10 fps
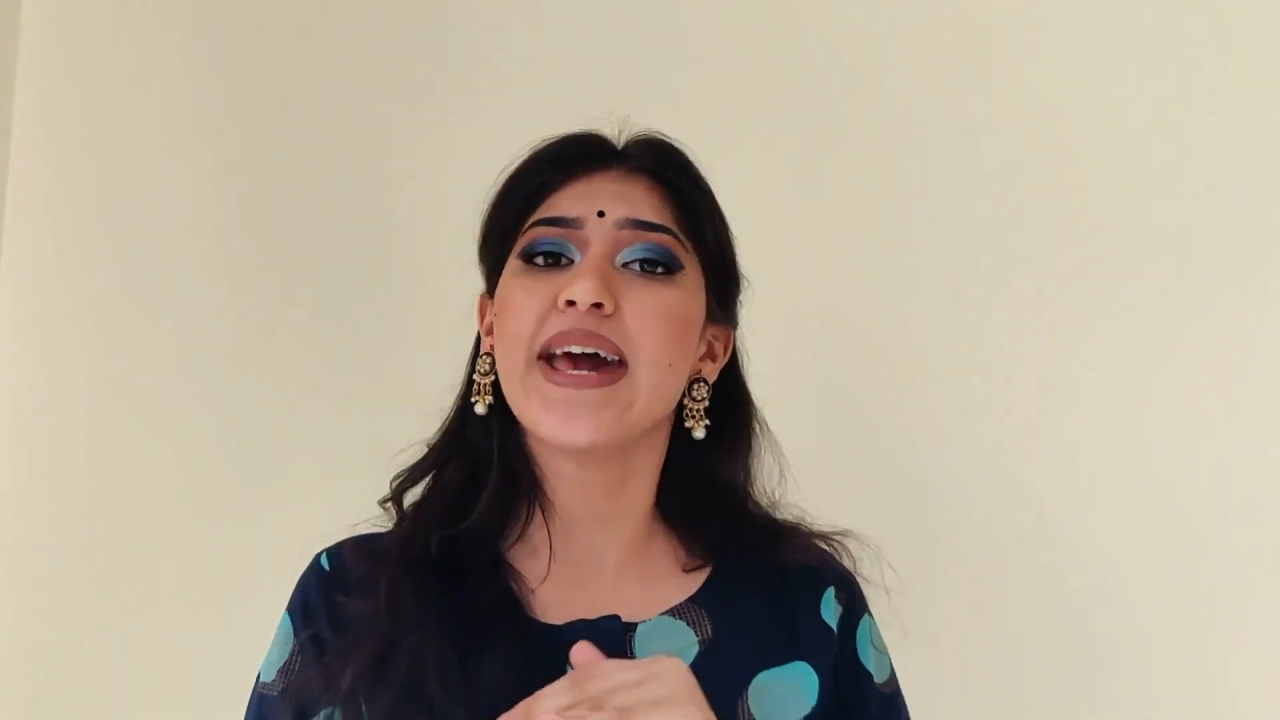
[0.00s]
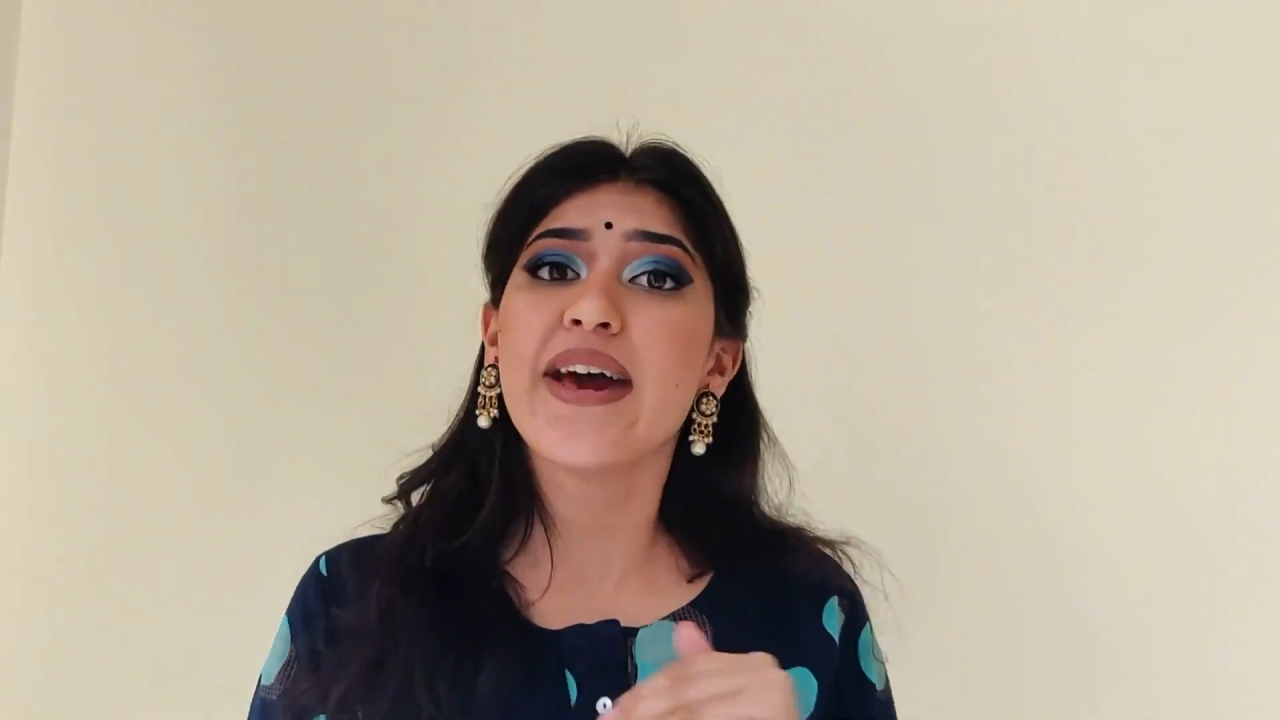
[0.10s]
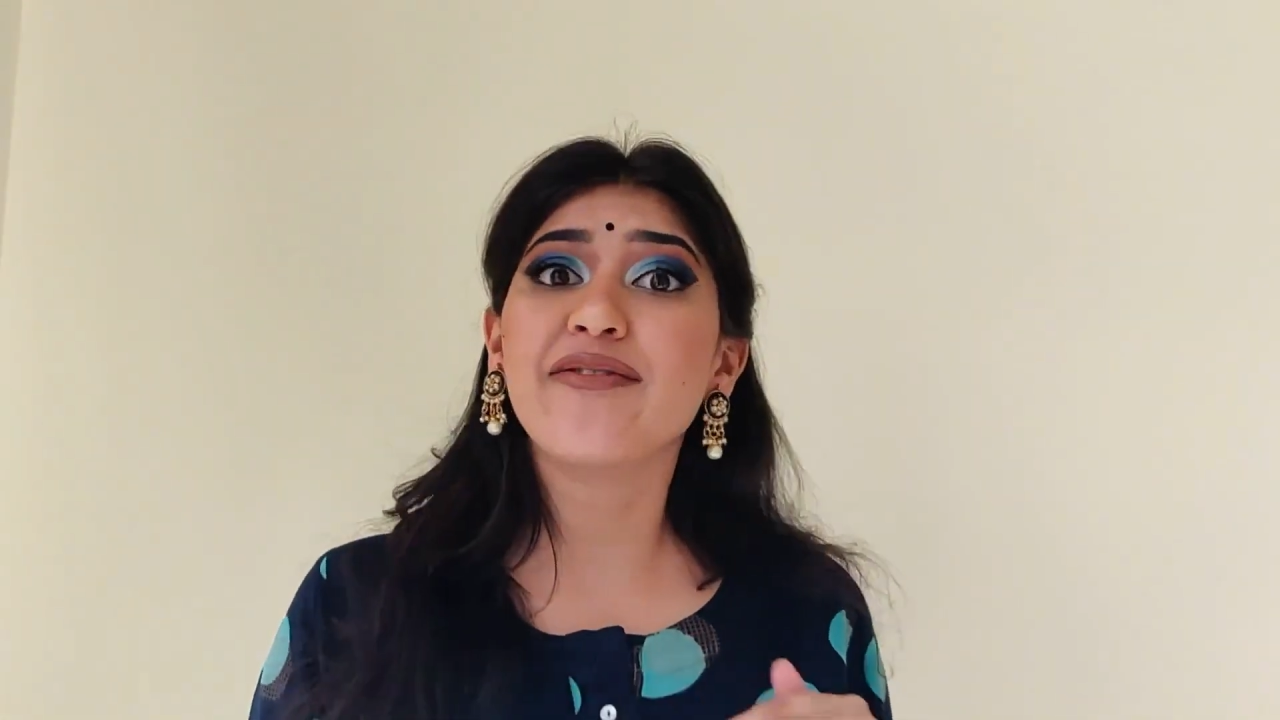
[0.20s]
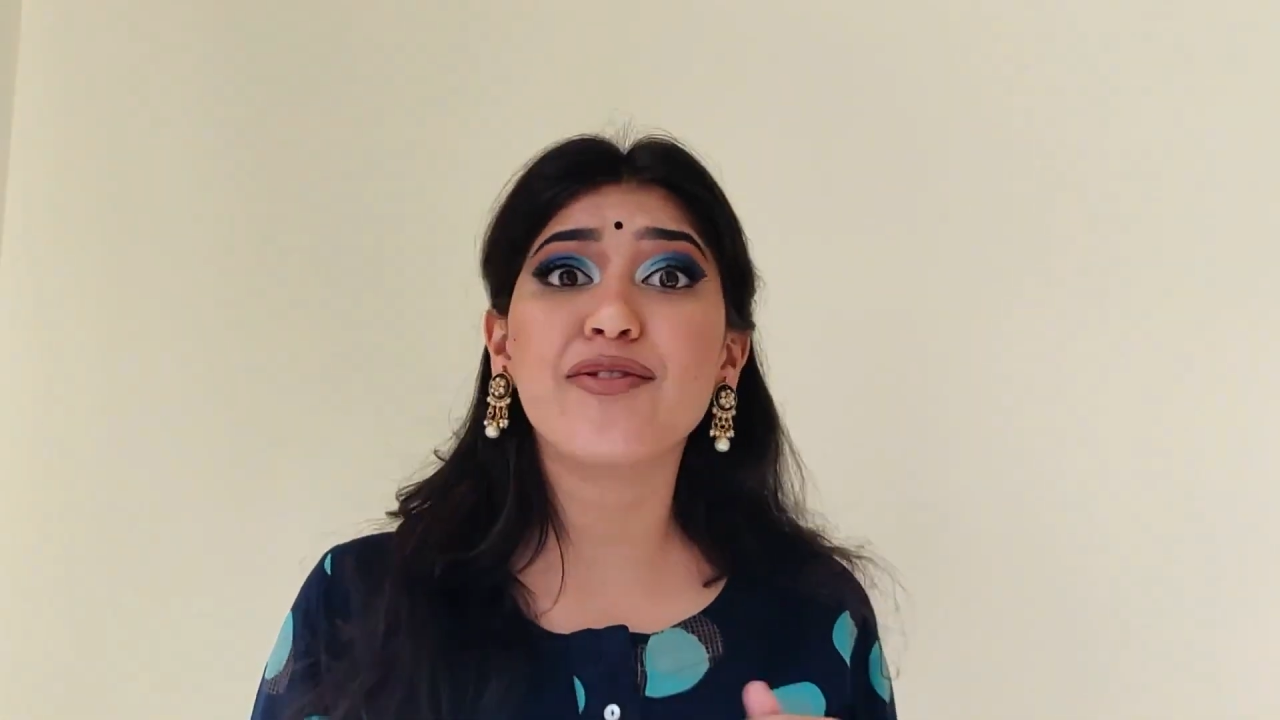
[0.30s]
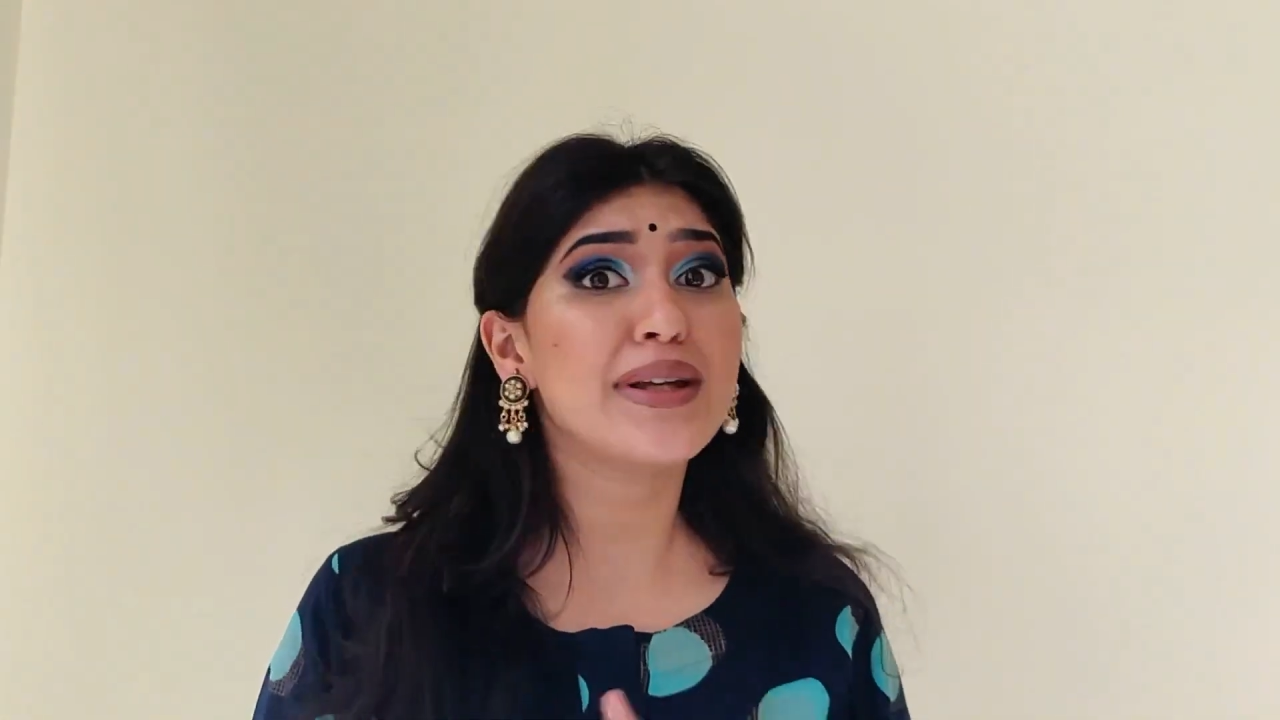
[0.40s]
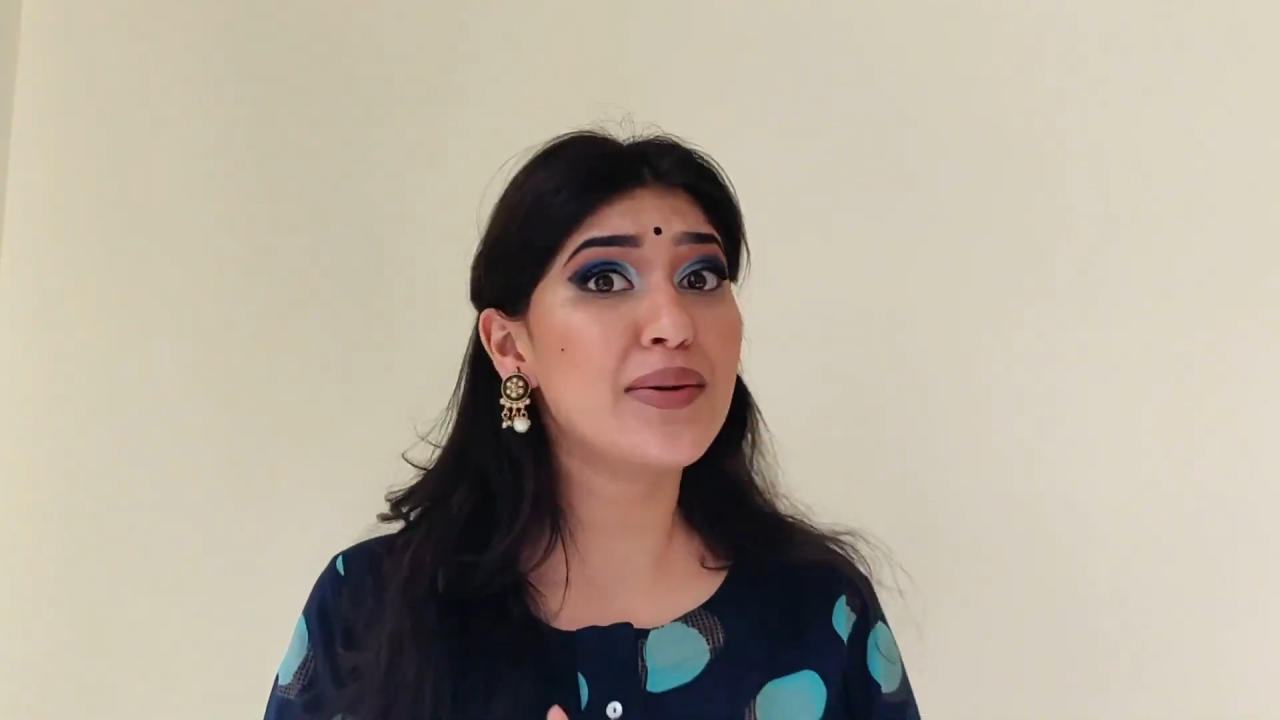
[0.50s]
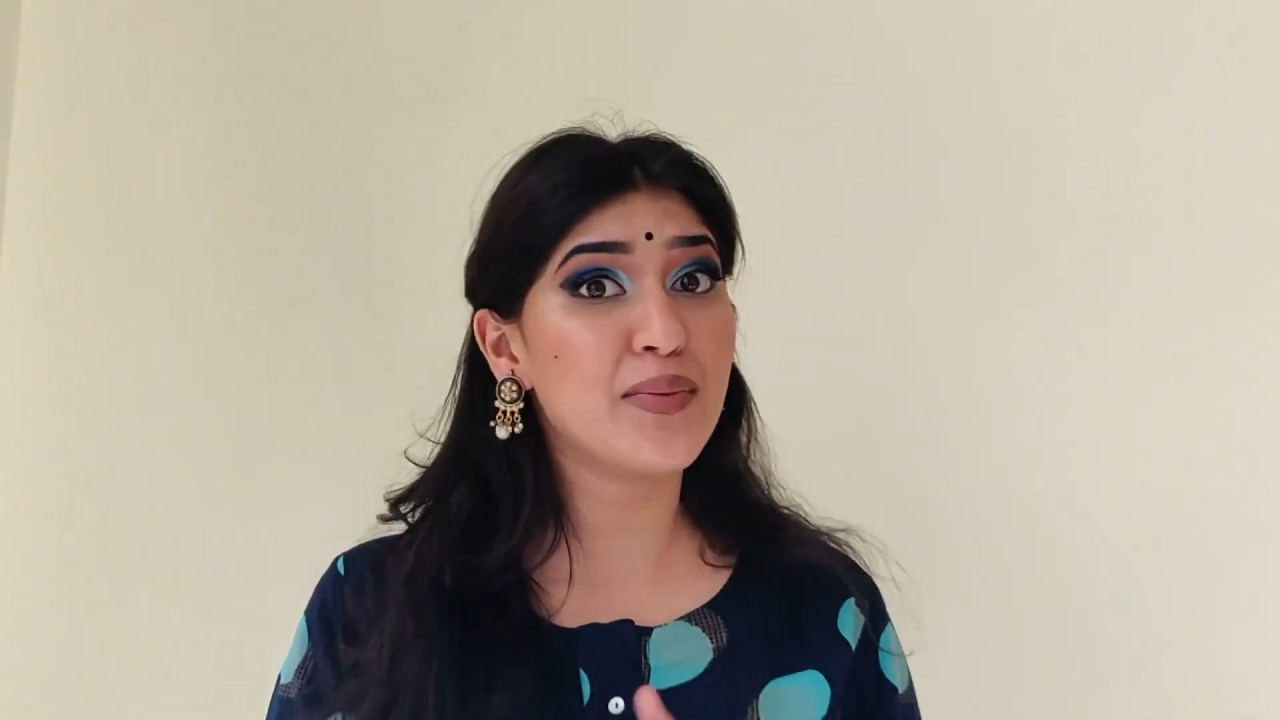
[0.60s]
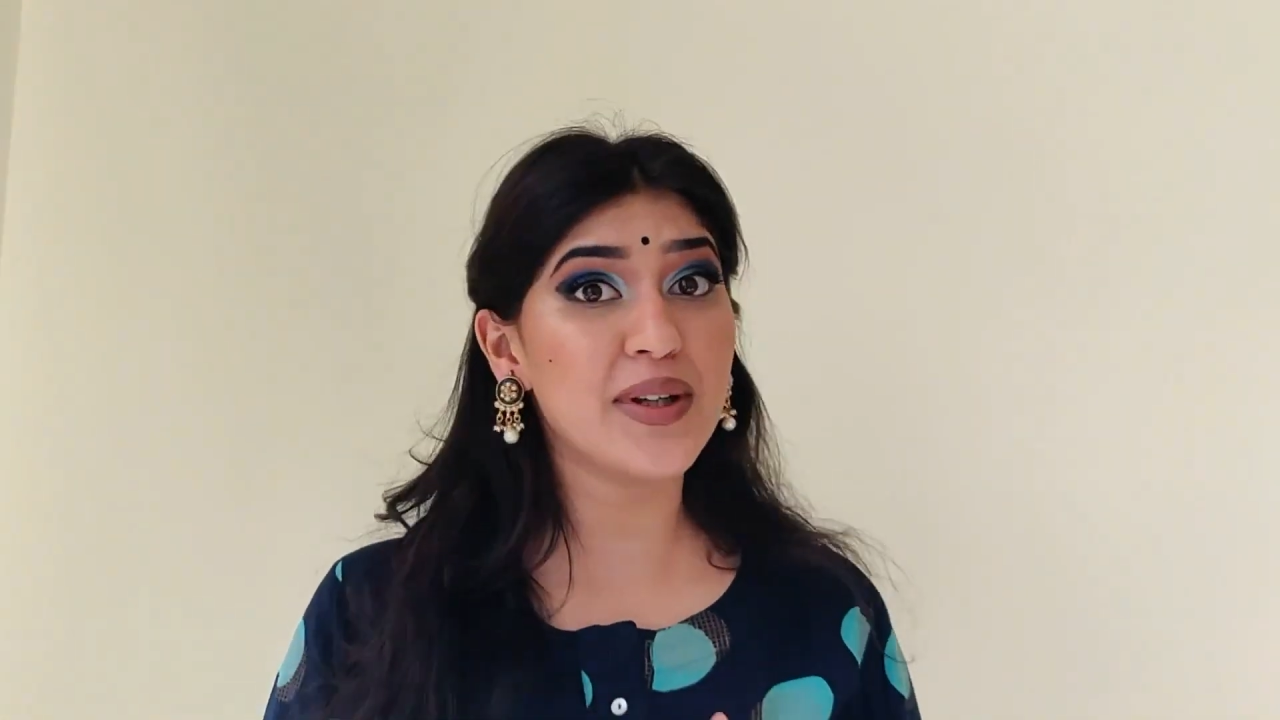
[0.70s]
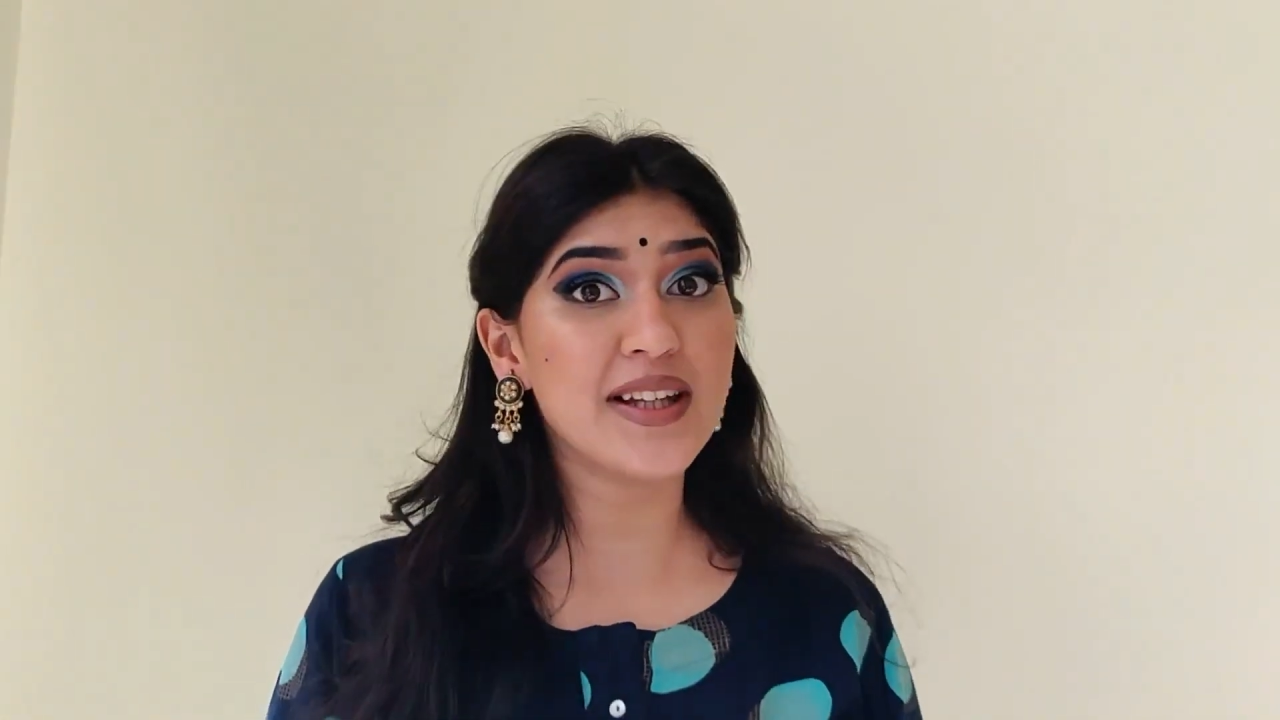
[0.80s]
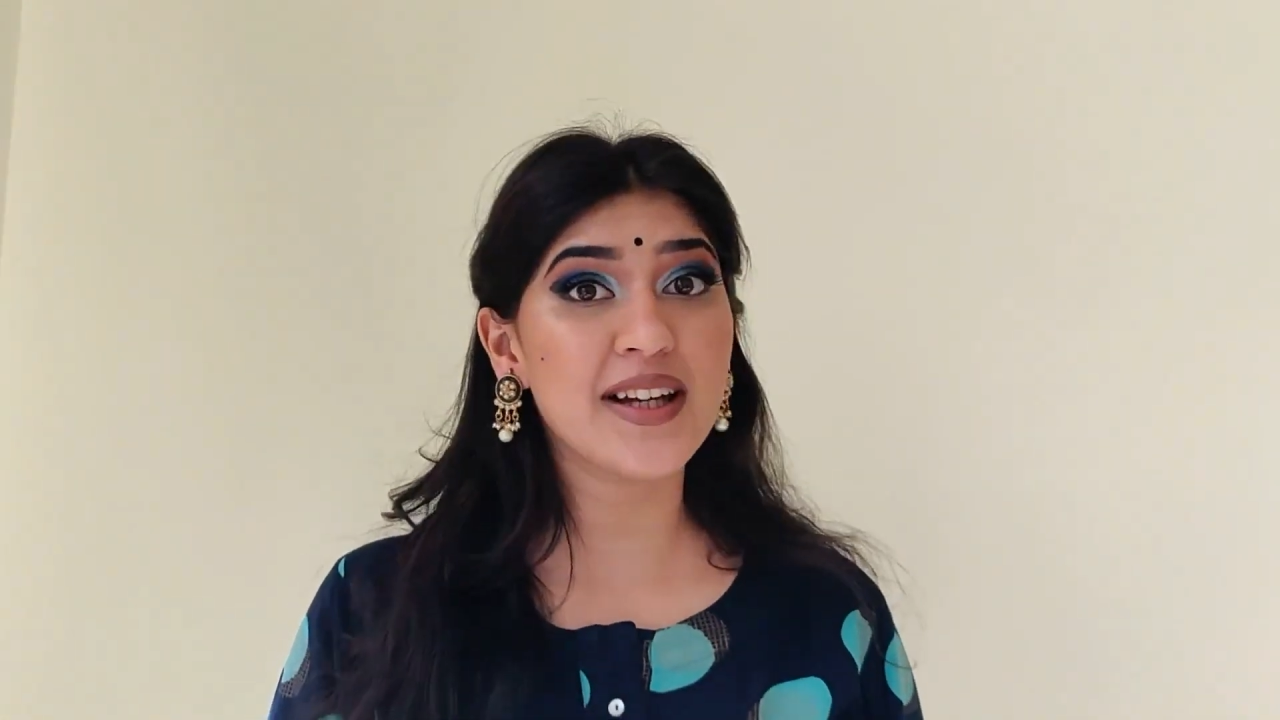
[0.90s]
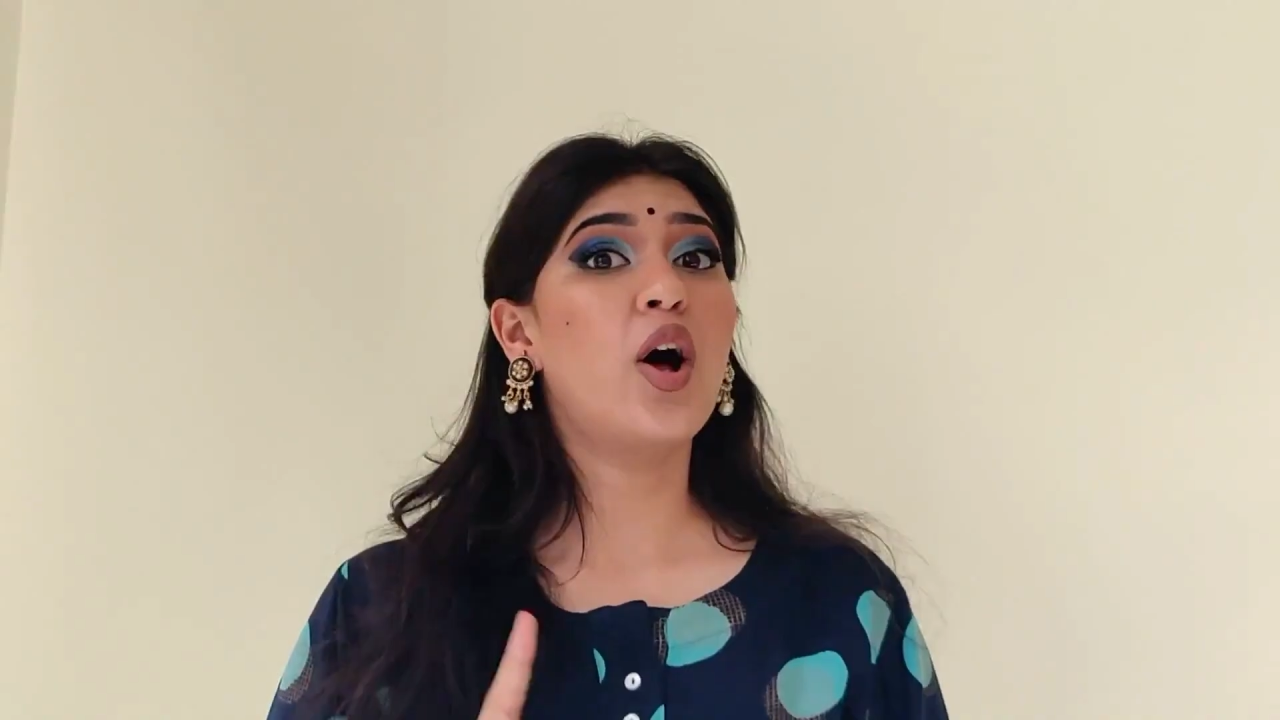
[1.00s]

every week.